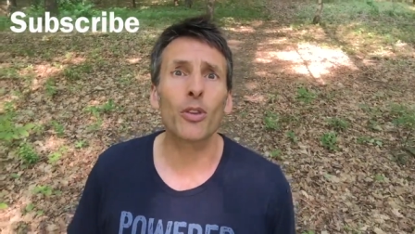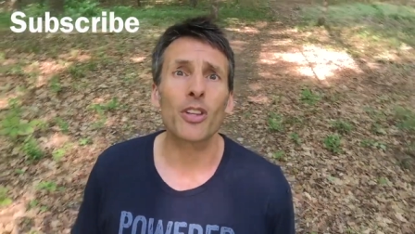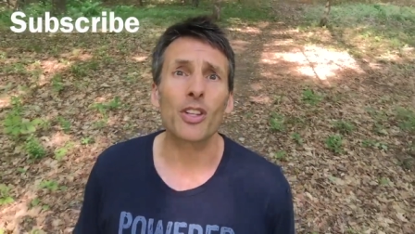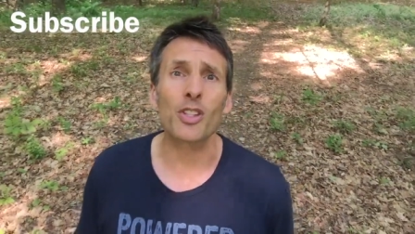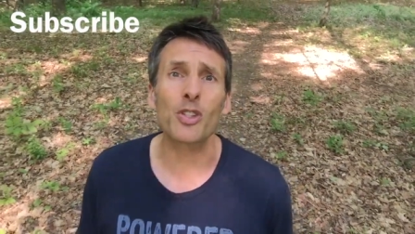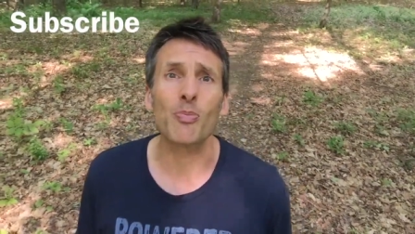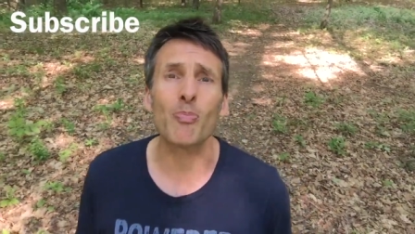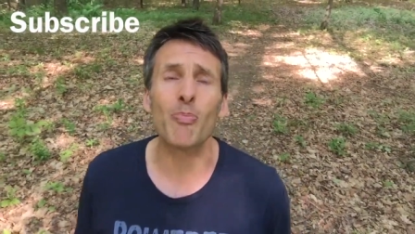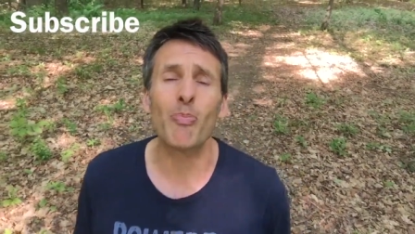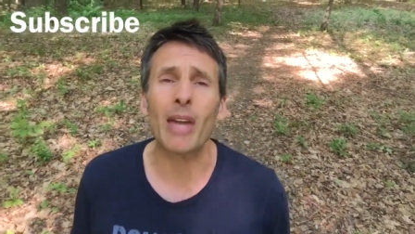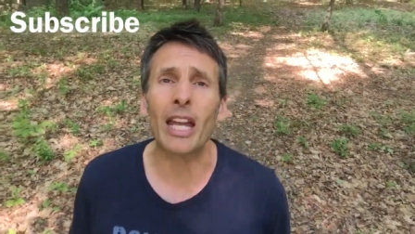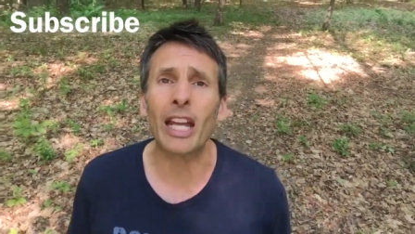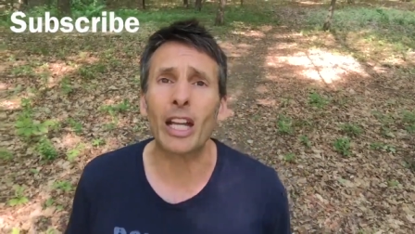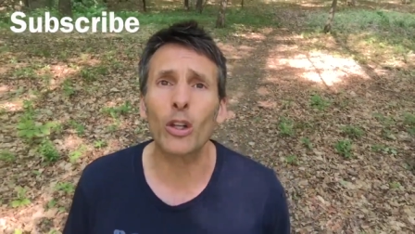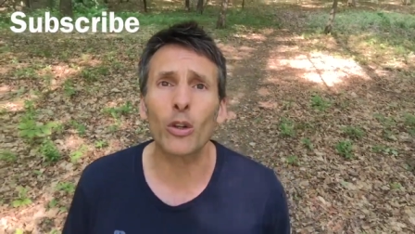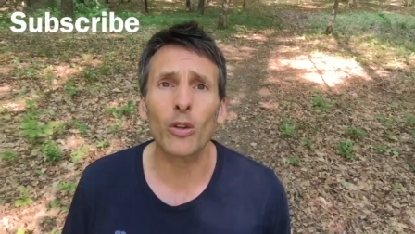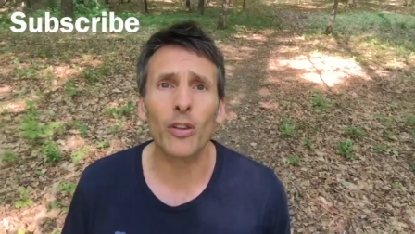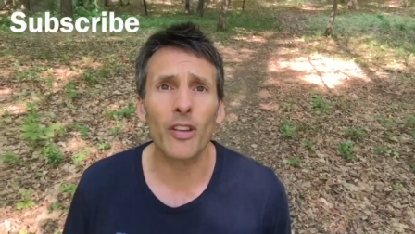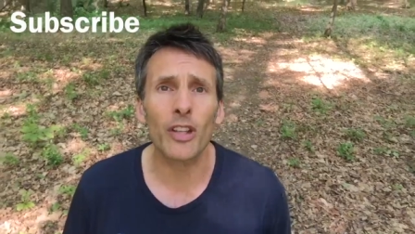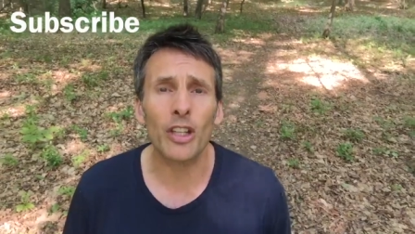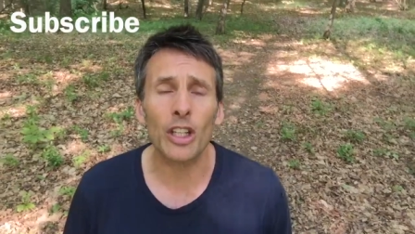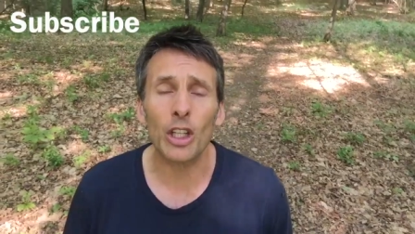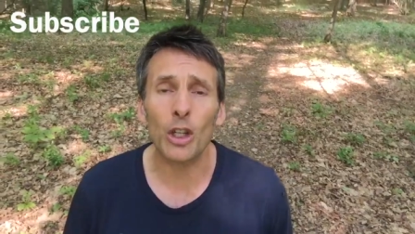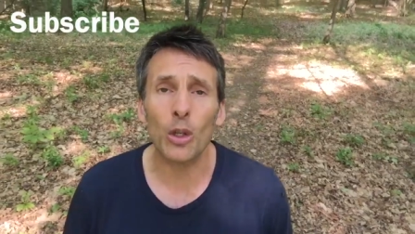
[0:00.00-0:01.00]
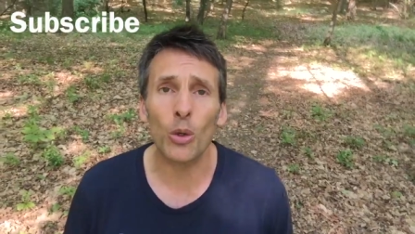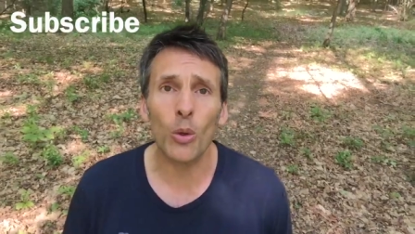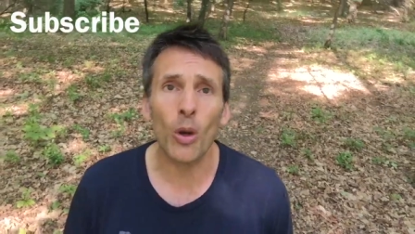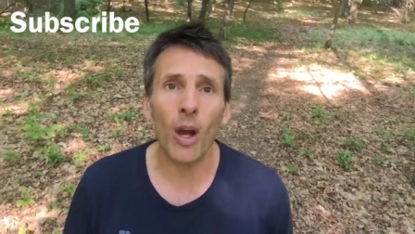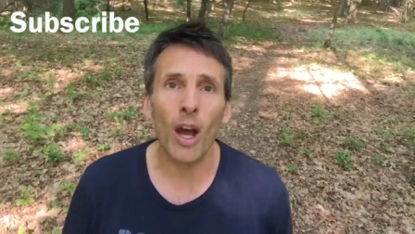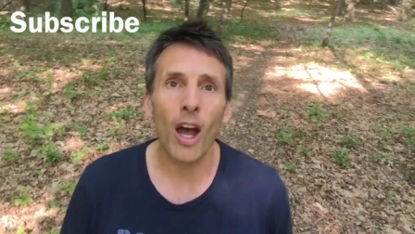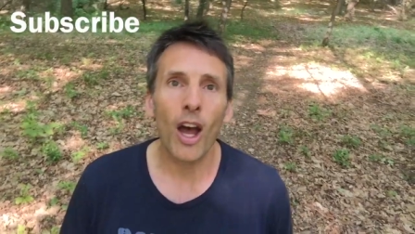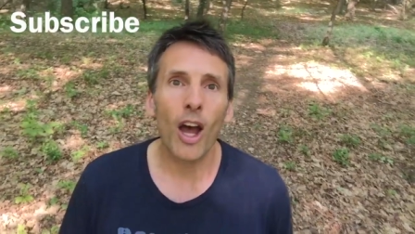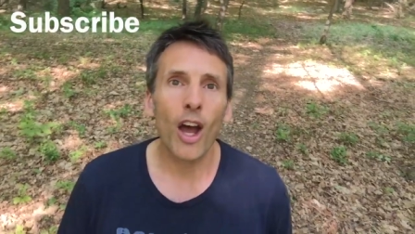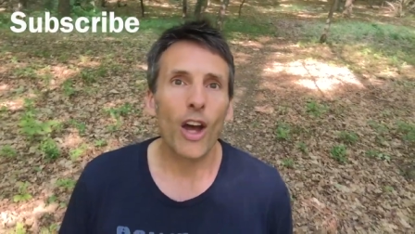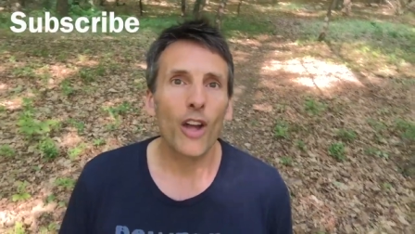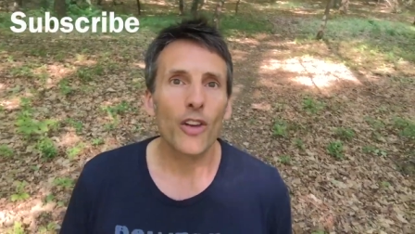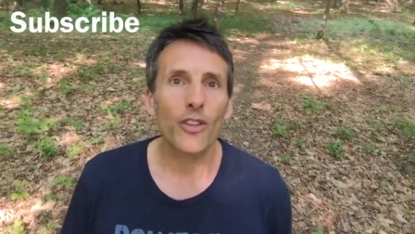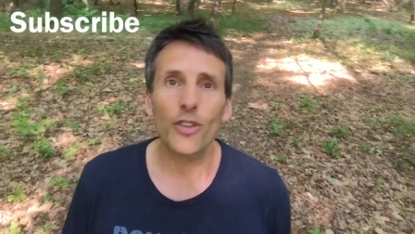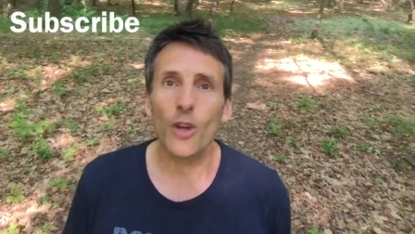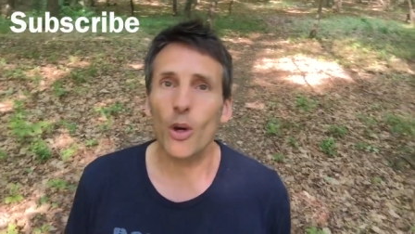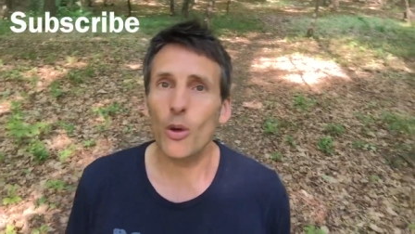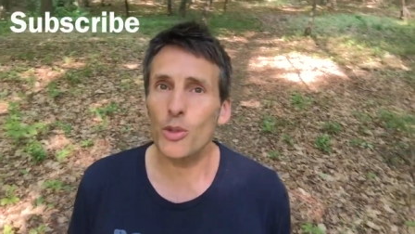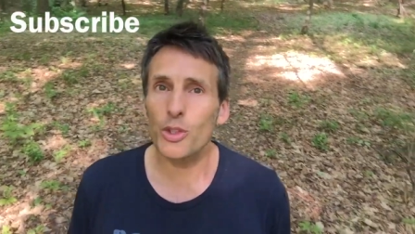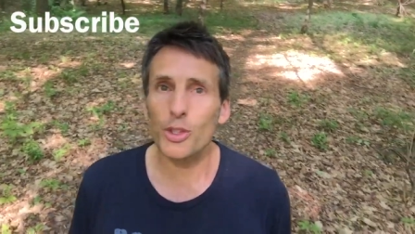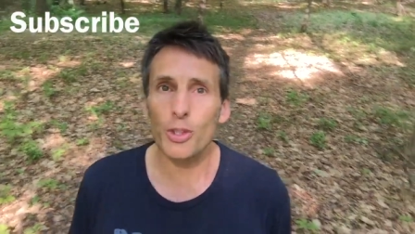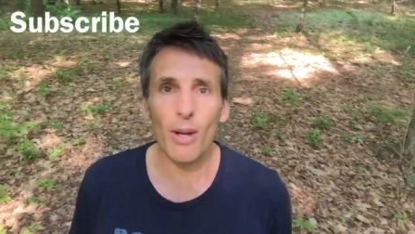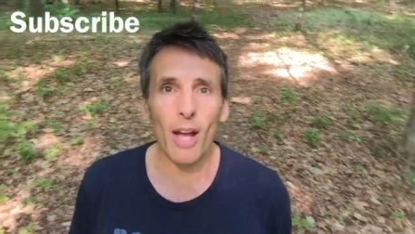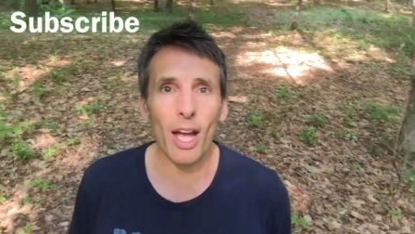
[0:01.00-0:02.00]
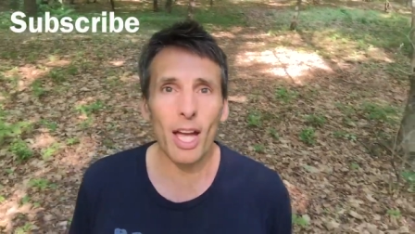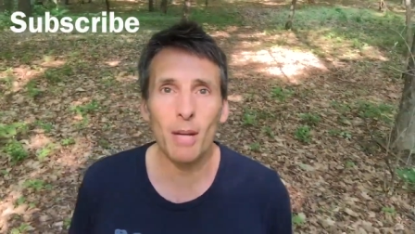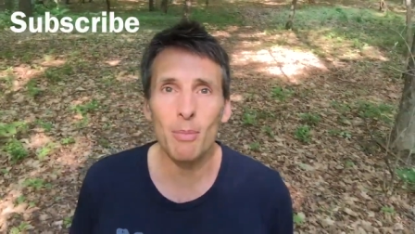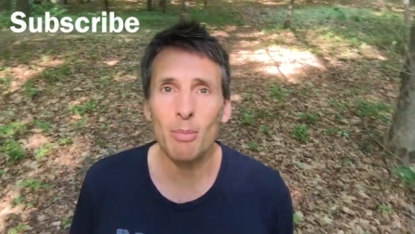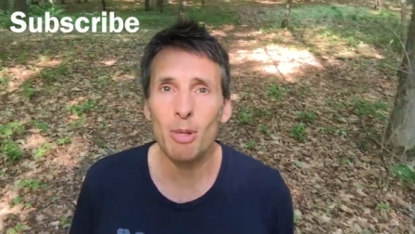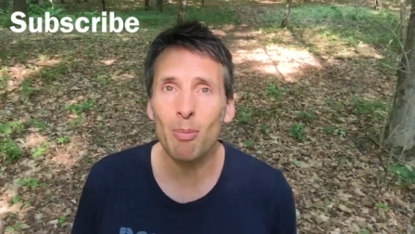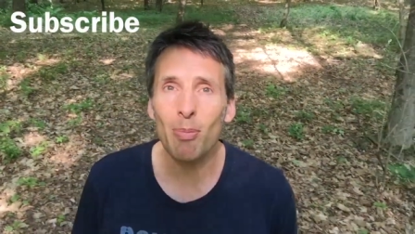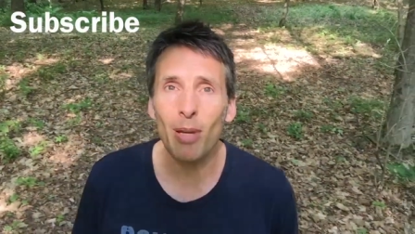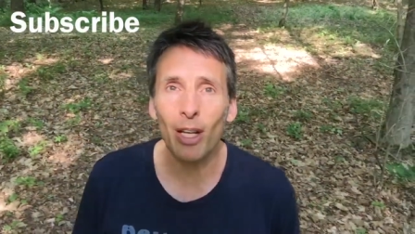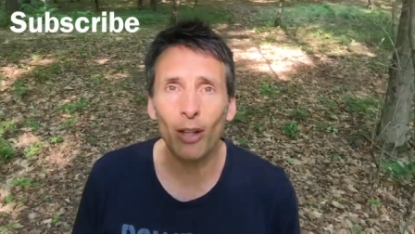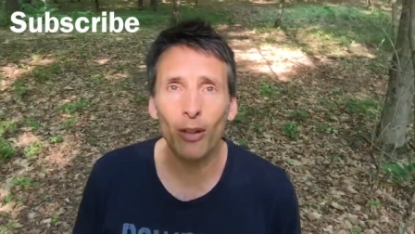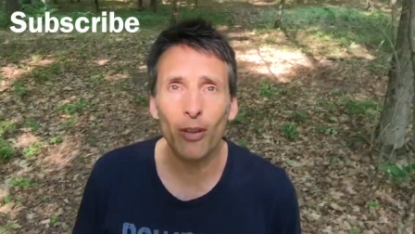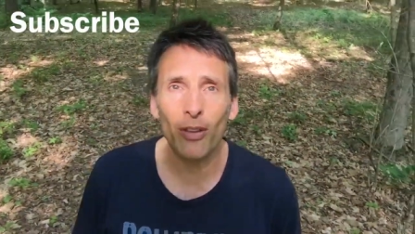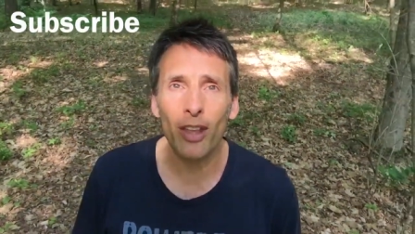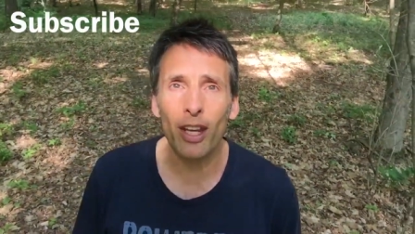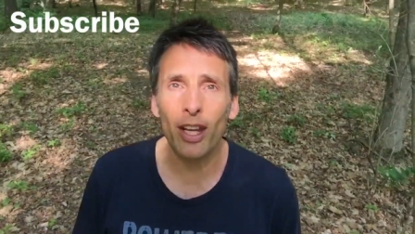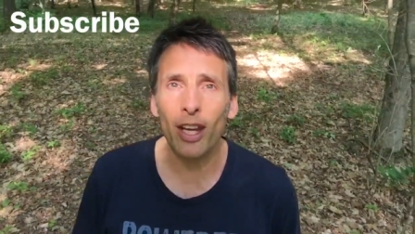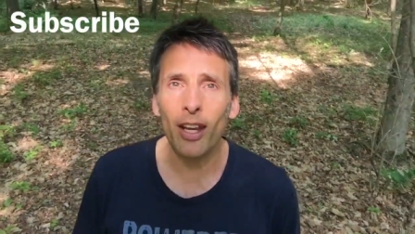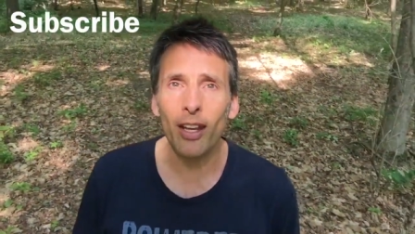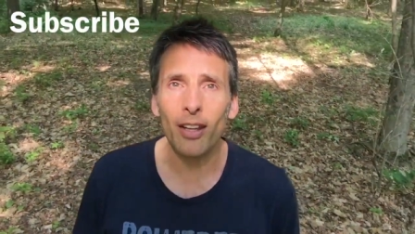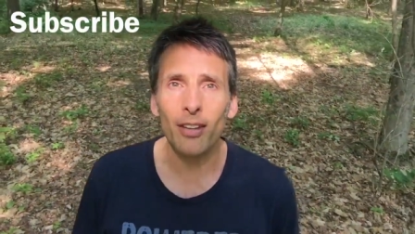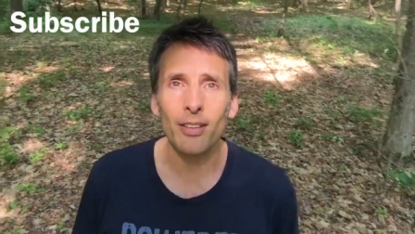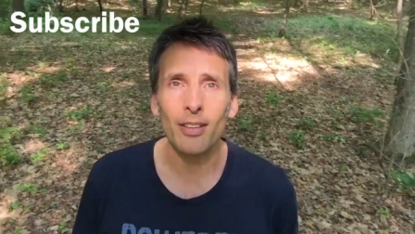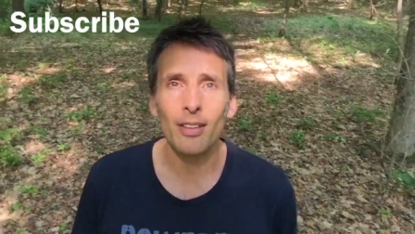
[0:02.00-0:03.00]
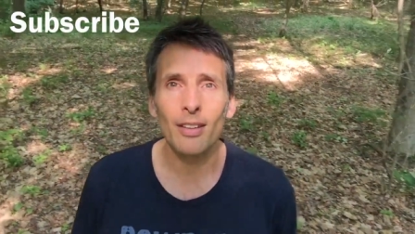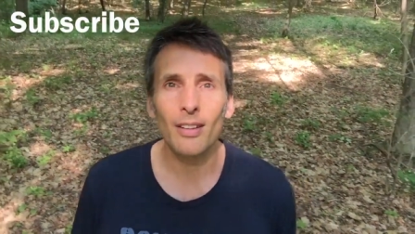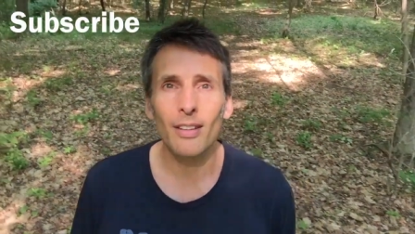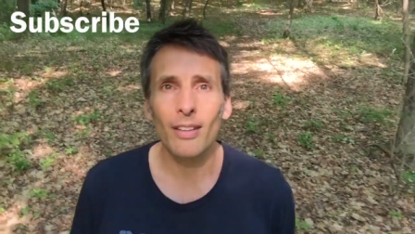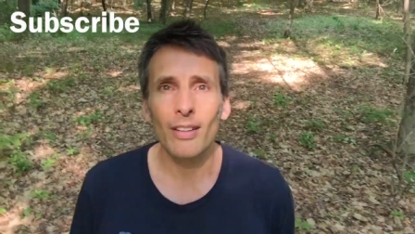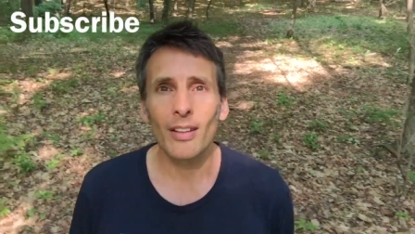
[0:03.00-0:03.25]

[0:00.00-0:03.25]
that's bigger than you, don't try to be bigger than it.